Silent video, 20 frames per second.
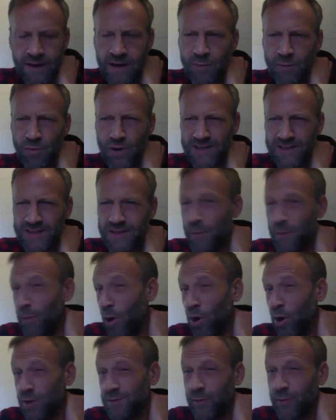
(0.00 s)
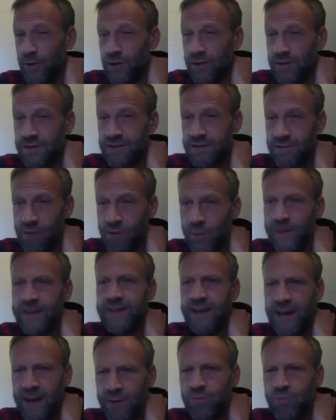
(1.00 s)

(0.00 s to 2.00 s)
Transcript: pressing the pause button and slowing down